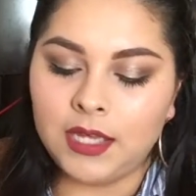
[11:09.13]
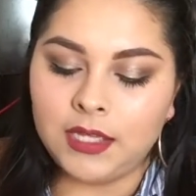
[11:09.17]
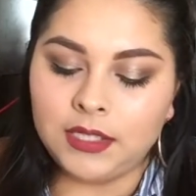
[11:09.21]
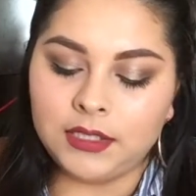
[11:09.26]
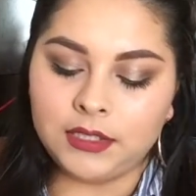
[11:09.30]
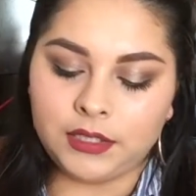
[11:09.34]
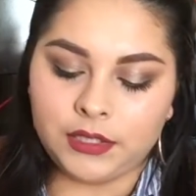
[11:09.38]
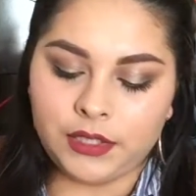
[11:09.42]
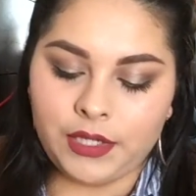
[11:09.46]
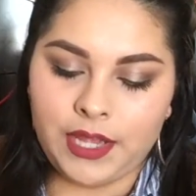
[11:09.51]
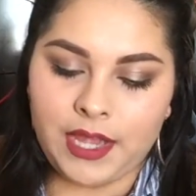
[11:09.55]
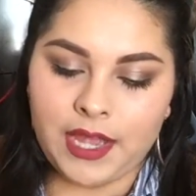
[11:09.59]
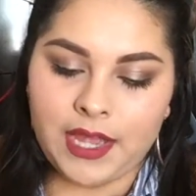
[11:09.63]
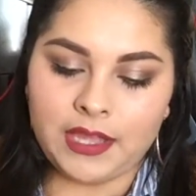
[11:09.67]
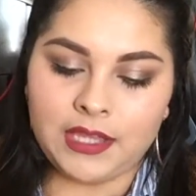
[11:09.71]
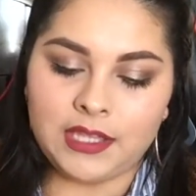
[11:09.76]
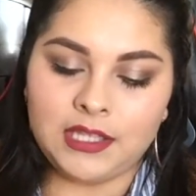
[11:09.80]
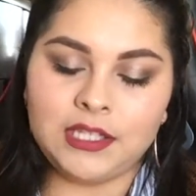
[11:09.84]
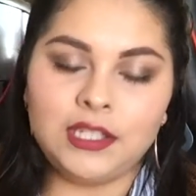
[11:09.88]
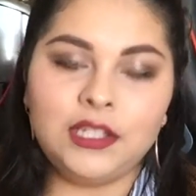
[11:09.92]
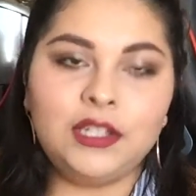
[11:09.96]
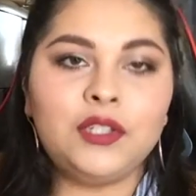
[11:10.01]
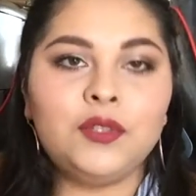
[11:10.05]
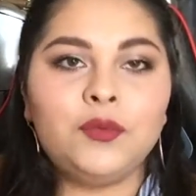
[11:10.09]
So yeah,
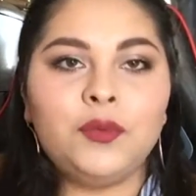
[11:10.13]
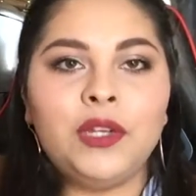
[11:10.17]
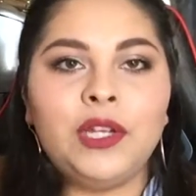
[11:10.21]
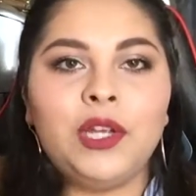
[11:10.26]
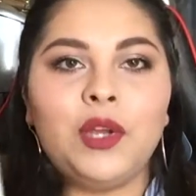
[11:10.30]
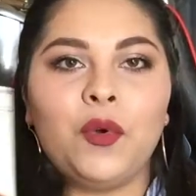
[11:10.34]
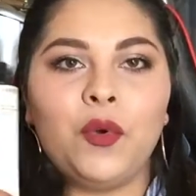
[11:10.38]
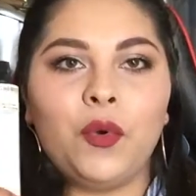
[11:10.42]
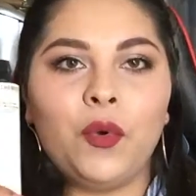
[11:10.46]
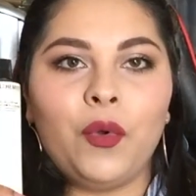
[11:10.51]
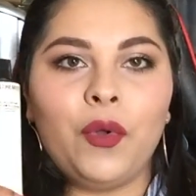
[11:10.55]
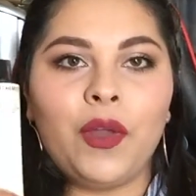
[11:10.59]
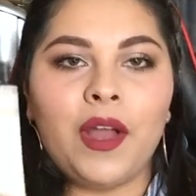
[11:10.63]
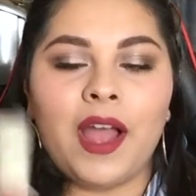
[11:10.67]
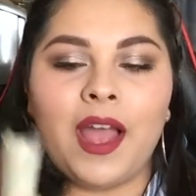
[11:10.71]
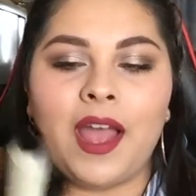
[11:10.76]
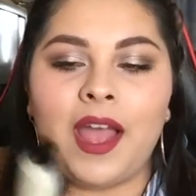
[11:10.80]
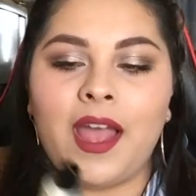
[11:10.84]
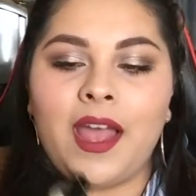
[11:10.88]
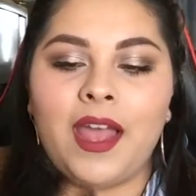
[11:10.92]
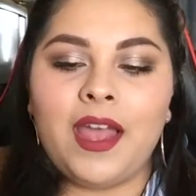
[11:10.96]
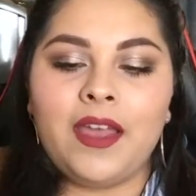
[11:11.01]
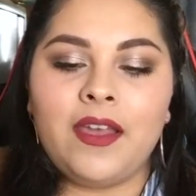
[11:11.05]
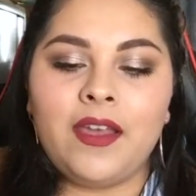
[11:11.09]
this looks really cool.
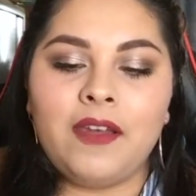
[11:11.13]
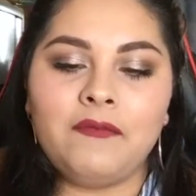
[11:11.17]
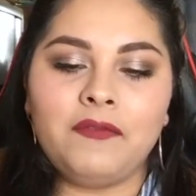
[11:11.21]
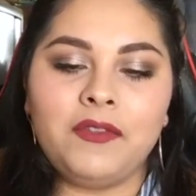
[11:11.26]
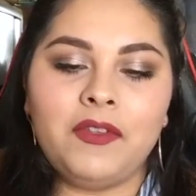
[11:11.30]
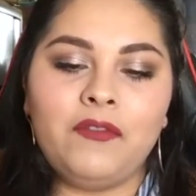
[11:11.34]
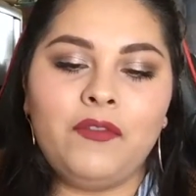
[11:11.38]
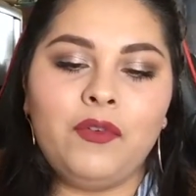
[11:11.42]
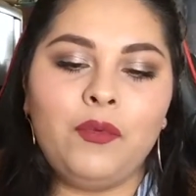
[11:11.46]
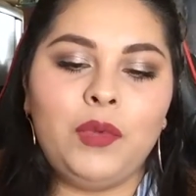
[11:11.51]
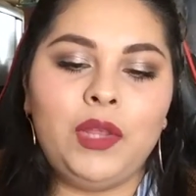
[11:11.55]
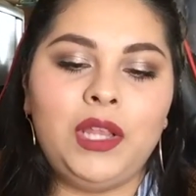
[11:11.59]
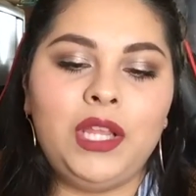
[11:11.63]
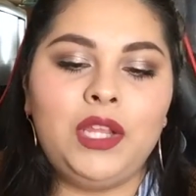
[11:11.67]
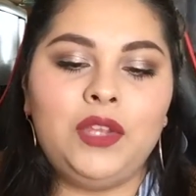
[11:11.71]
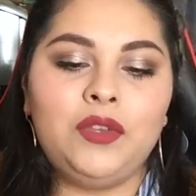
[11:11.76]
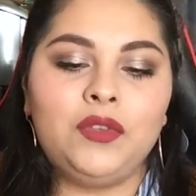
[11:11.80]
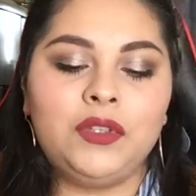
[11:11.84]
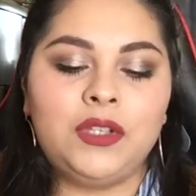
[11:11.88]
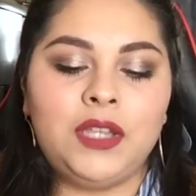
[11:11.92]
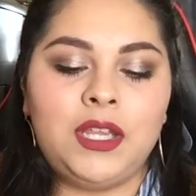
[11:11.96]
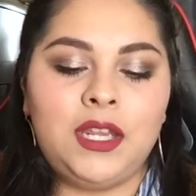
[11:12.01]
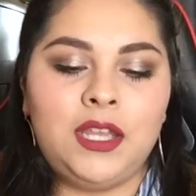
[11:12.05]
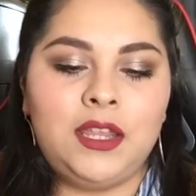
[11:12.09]
I have never really
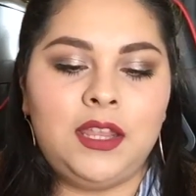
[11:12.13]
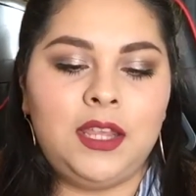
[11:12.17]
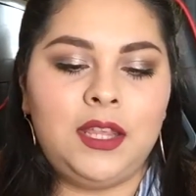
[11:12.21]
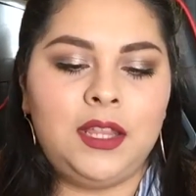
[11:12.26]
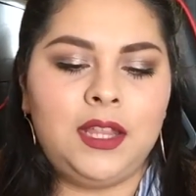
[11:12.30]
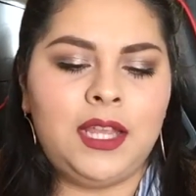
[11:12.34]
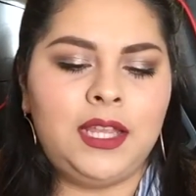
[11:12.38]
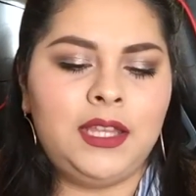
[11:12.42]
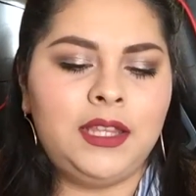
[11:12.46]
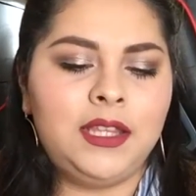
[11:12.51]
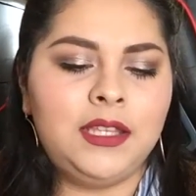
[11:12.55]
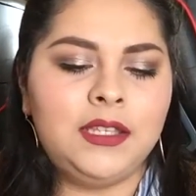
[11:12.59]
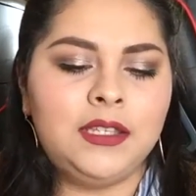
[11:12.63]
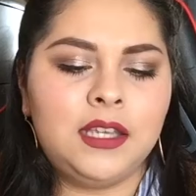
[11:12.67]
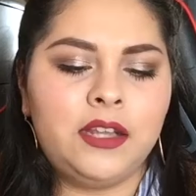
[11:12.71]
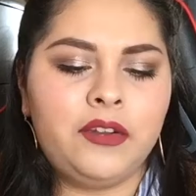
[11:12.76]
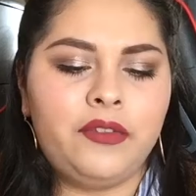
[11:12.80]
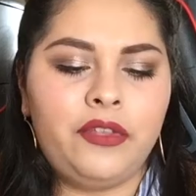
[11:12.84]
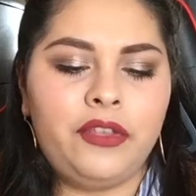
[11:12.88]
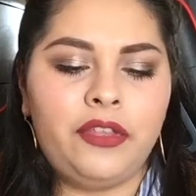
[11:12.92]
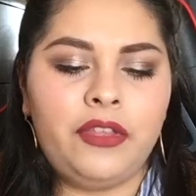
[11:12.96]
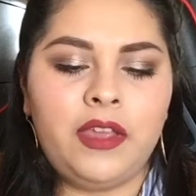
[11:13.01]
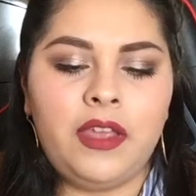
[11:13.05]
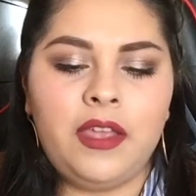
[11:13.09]
used anything like this, I
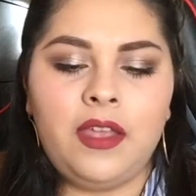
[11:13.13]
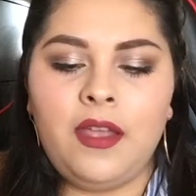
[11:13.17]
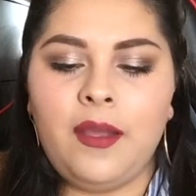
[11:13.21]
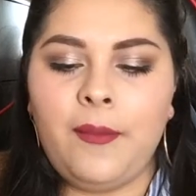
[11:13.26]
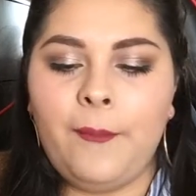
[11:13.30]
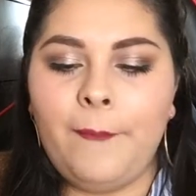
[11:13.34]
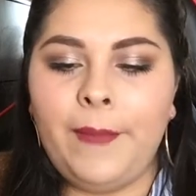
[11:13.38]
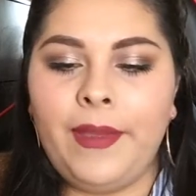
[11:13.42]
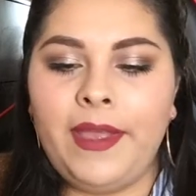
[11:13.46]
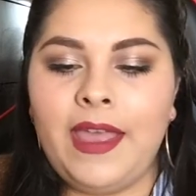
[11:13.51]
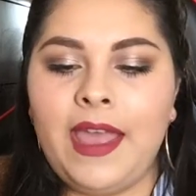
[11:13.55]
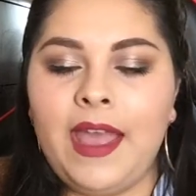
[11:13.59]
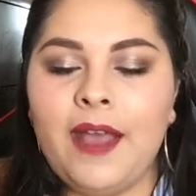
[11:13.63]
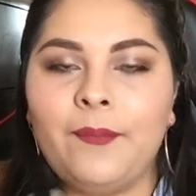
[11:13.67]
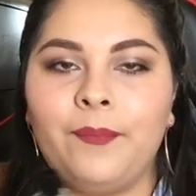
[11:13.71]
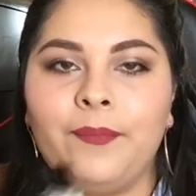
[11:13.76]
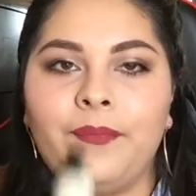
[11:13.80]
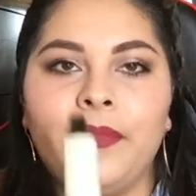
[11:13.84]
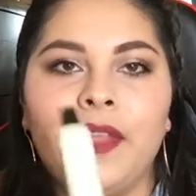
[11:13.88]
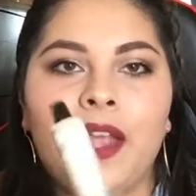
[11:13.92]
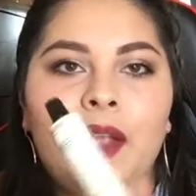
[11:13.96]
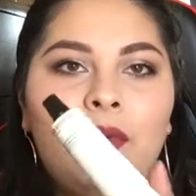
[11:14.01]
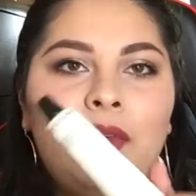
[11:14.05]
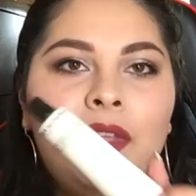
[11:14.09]
don't think, but yeah,
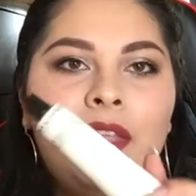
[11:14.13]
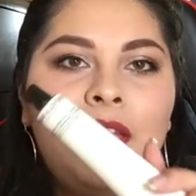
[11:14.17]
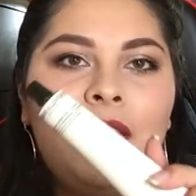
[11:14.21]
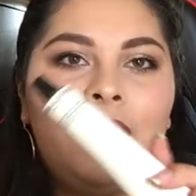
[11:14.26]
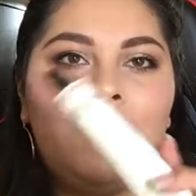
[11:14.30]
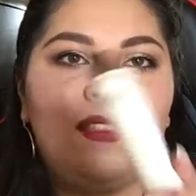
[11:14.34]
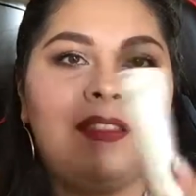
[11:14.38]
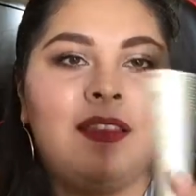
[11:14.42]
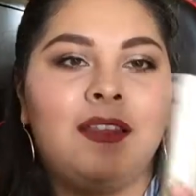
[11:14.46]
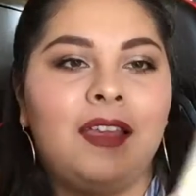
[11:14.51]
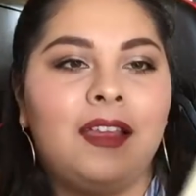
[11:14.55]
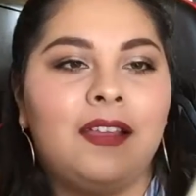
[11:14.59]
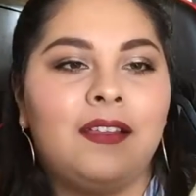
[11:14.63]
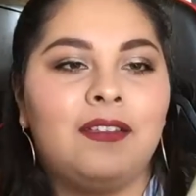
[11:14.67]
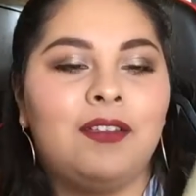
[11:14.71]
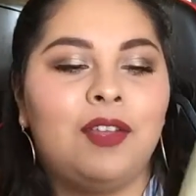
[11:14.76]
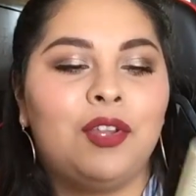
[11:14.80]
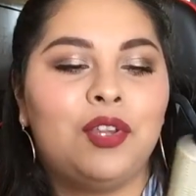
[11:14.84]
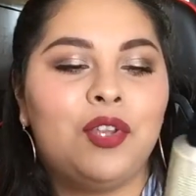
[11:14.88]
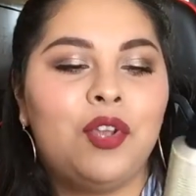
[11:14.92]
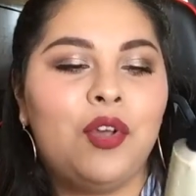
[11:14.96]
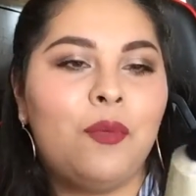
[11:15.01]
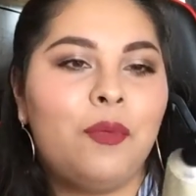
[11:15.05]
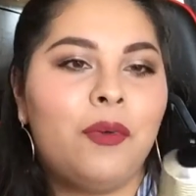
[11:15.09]
I really like the
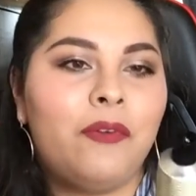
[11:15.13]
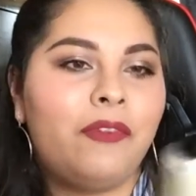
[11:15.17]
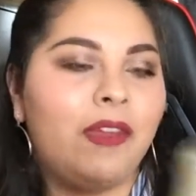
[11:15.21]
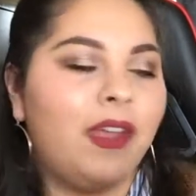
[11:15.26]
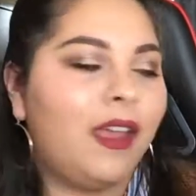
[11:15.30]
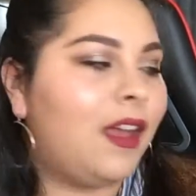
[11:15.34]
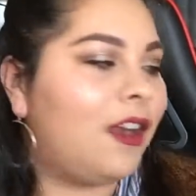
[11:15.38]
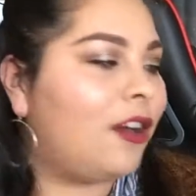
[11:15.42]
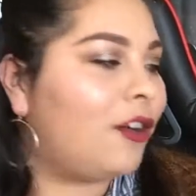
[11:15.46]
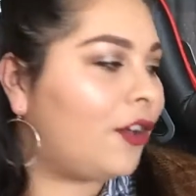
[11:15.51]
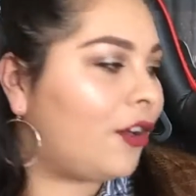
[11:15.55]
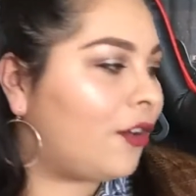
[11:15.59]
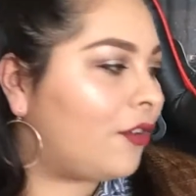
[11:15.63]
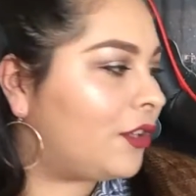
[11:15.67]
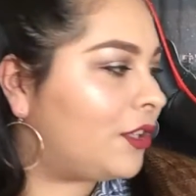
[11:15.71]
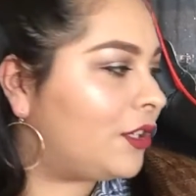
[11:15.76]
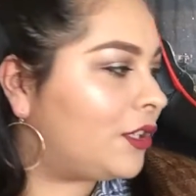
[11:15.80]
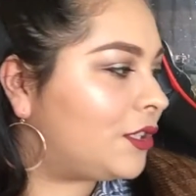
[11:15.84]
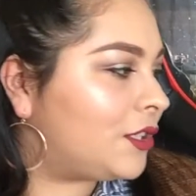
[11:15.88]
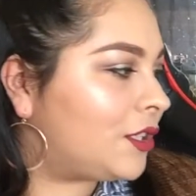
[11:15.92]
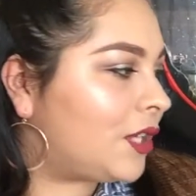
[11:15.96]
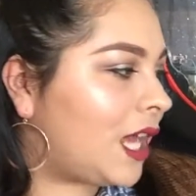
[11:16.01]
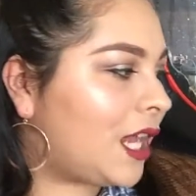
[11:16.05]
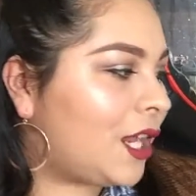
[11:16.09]
tube of it. I don't know, it
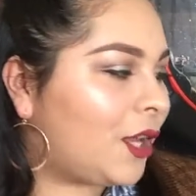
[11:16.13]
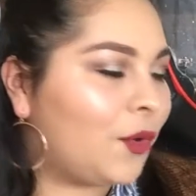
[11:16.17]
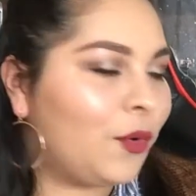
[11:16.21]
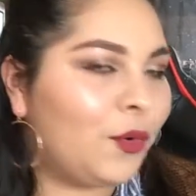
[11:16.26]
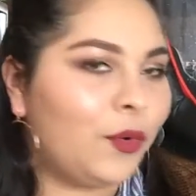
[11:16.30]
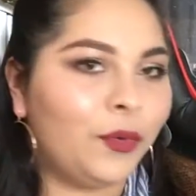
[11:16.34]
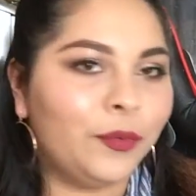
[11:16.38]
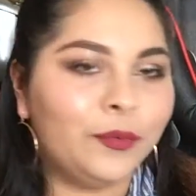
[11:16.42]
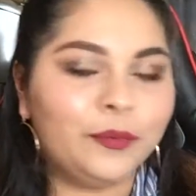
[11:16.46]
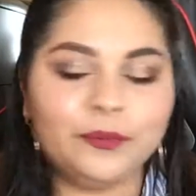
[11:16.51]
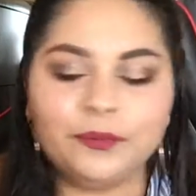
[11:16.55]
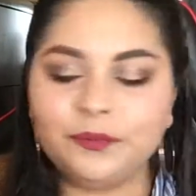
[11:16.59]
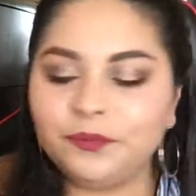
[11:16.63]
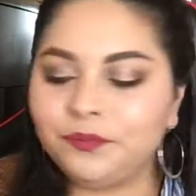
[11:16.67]
looks kind of cool.